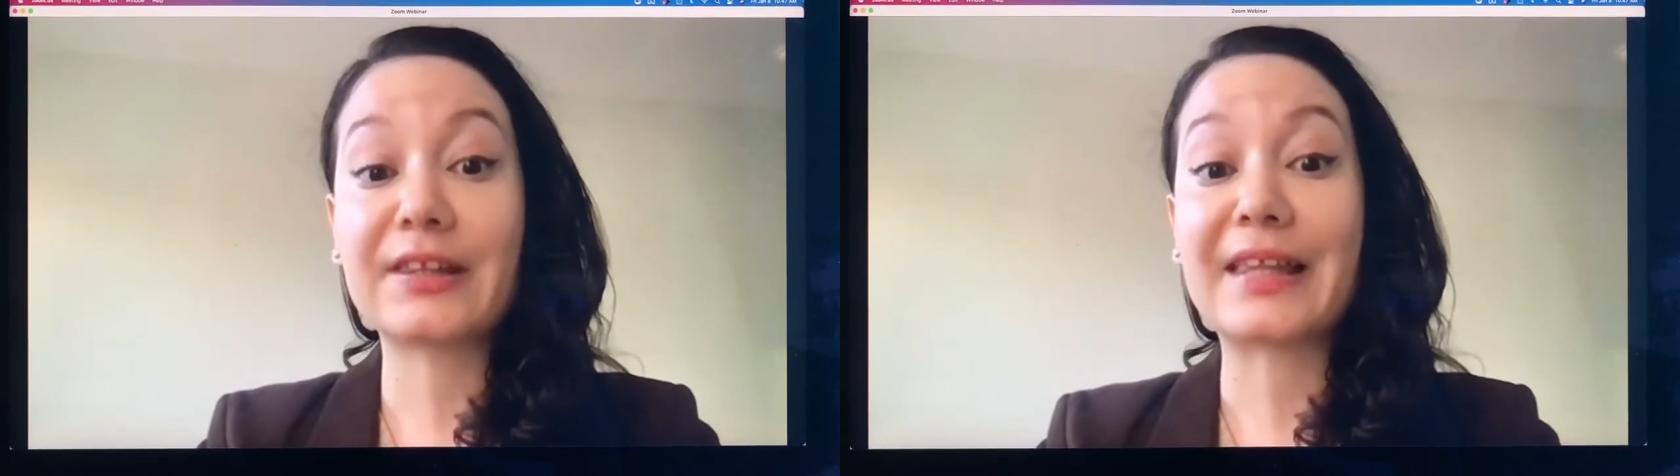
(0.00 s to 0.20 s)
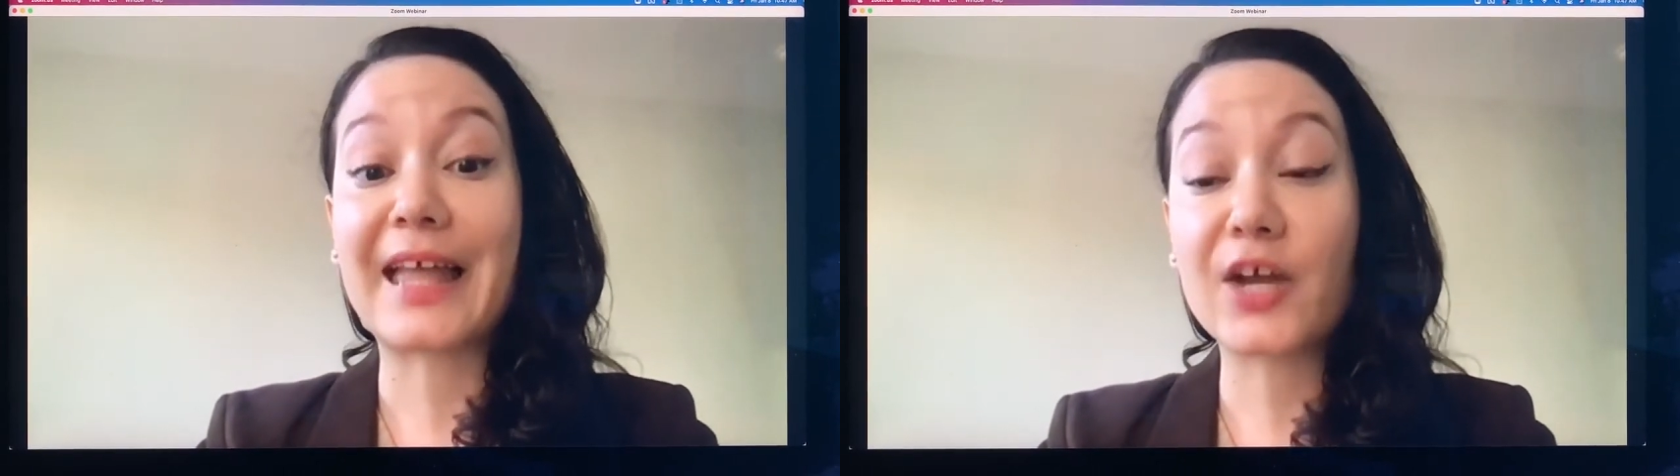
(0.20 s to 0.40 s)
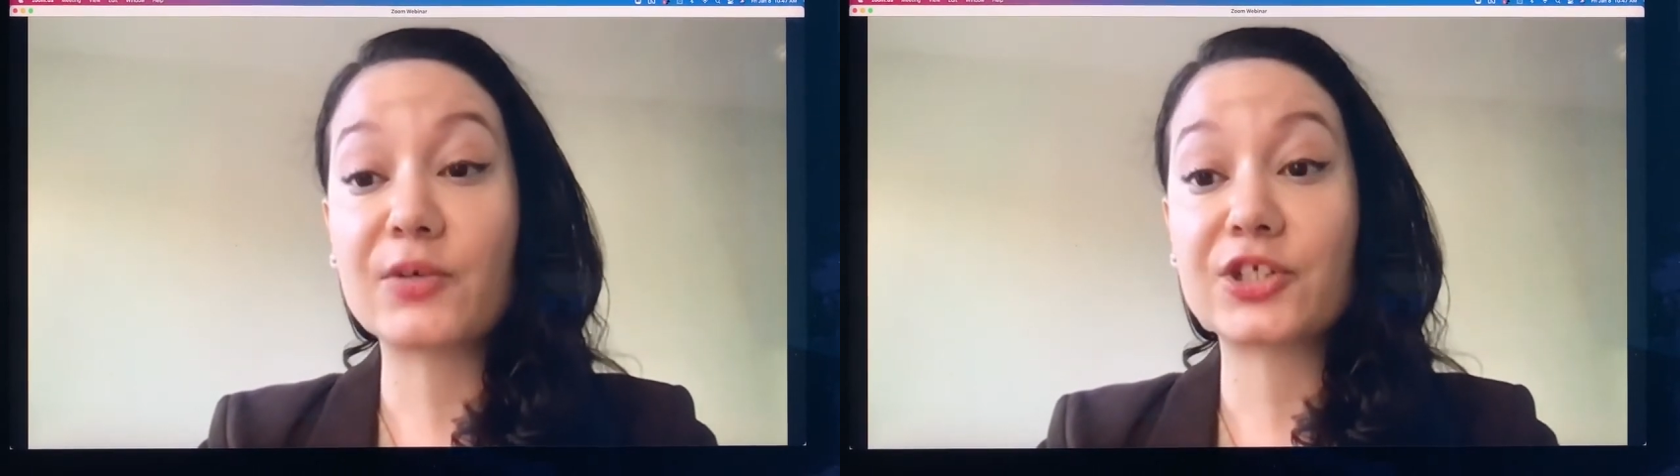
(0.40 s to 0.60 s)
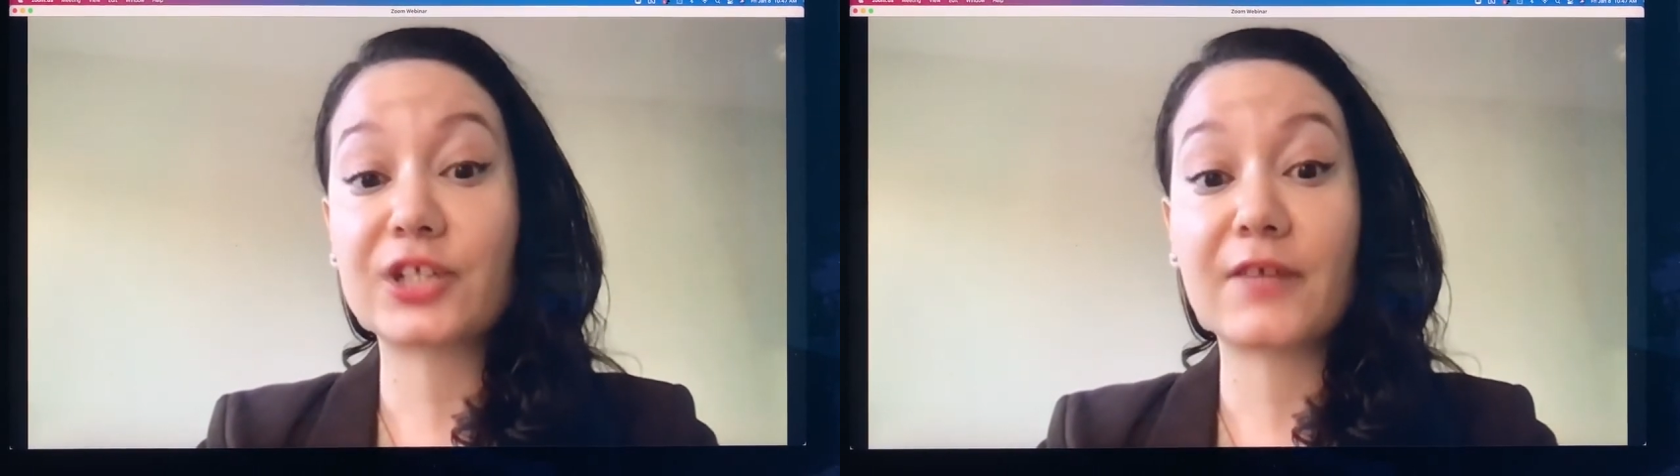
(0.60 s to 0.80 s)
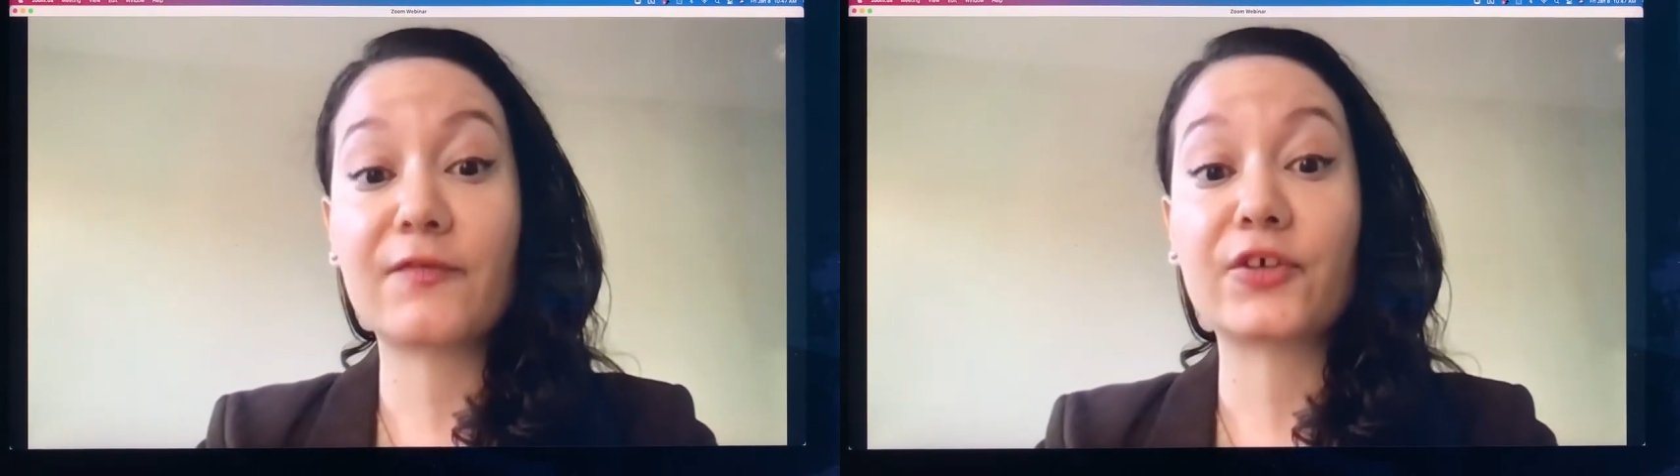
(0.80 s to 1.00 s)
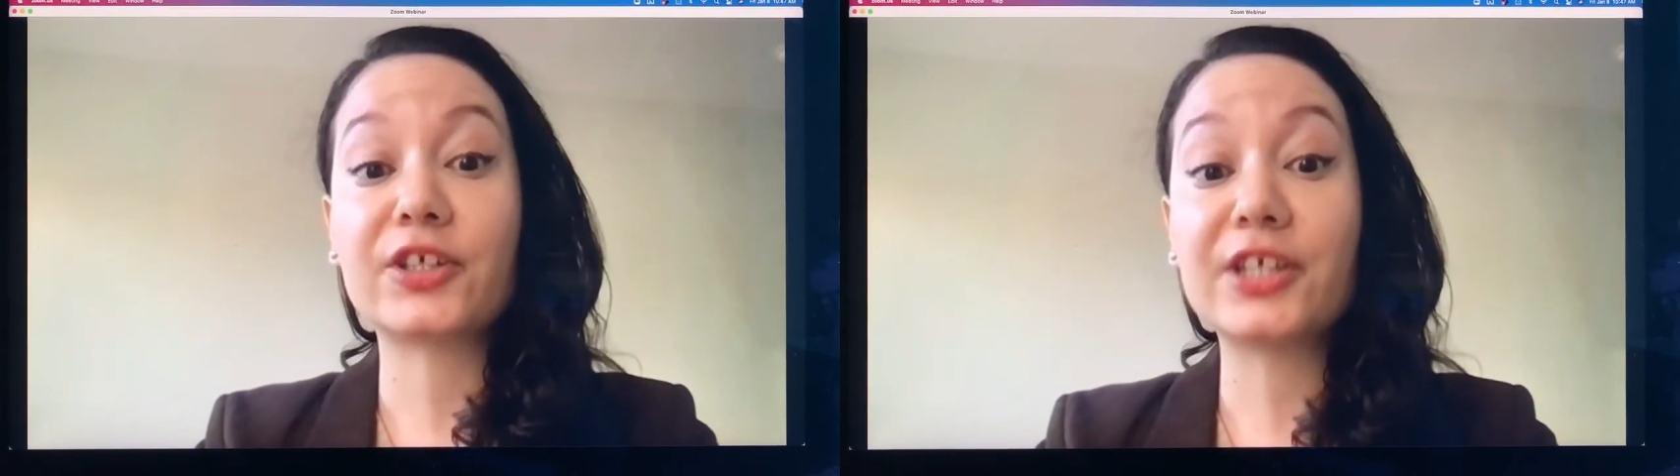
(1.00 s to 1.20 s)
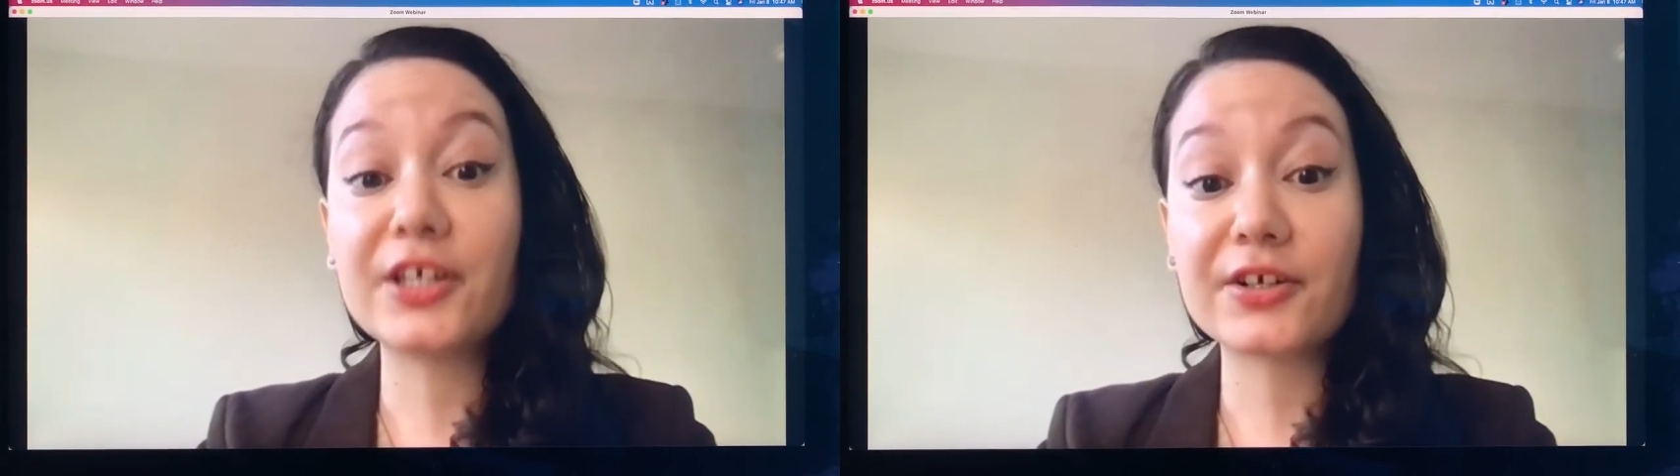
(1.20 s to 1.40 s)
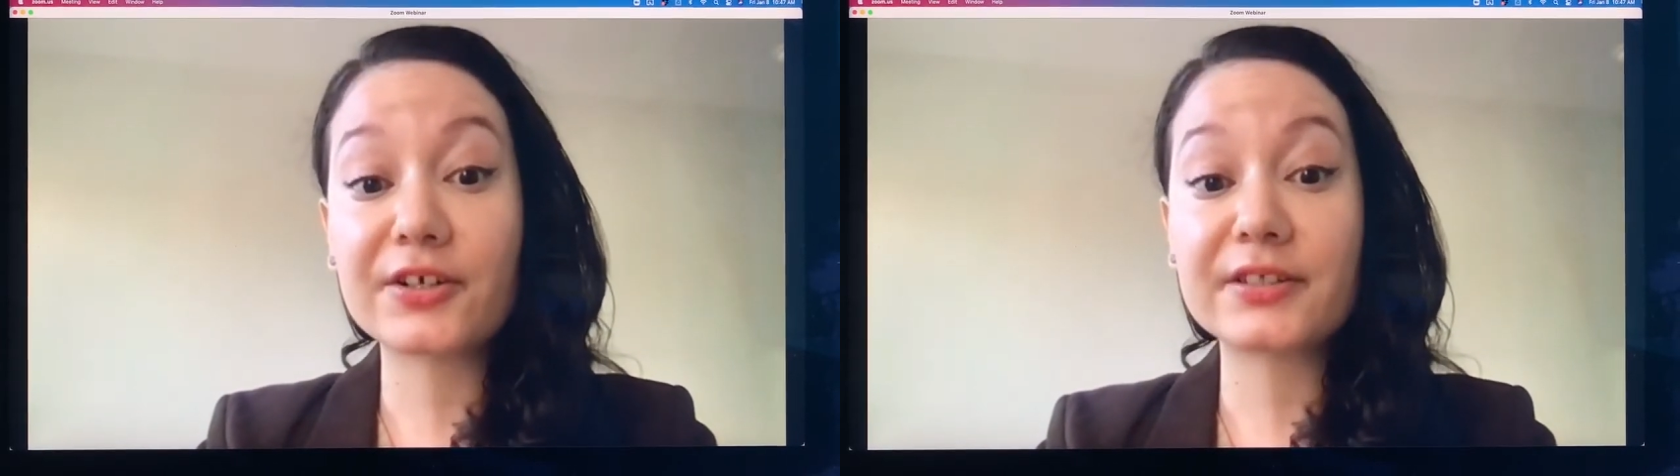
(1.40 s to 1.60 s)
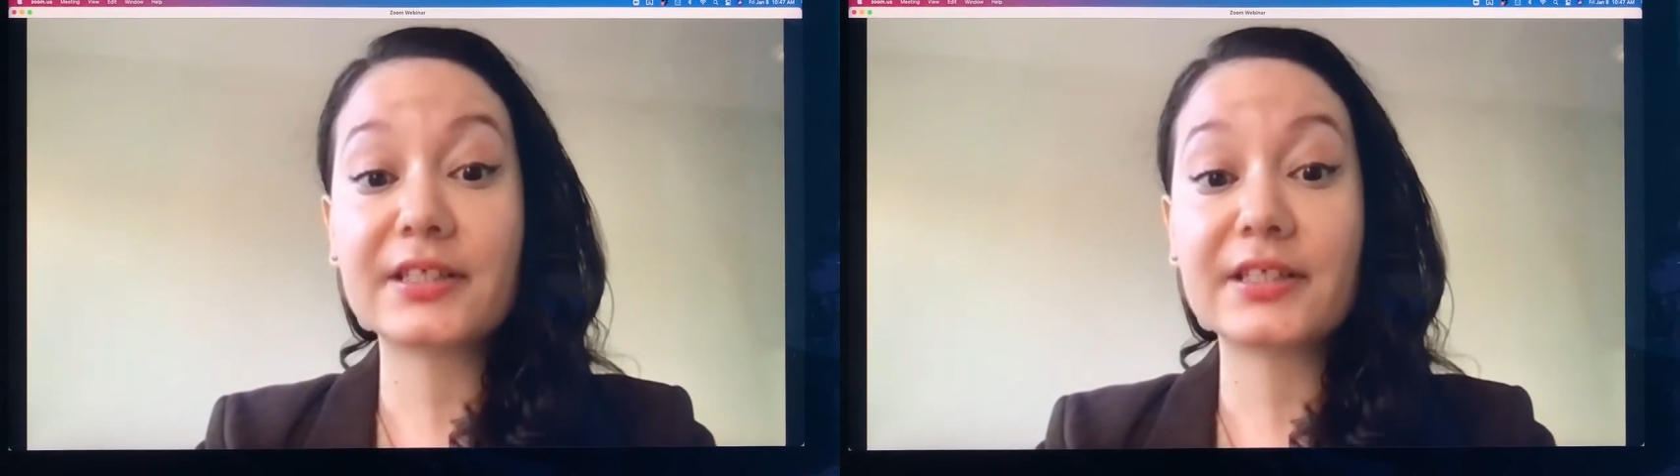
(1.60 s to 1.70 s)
languishing for years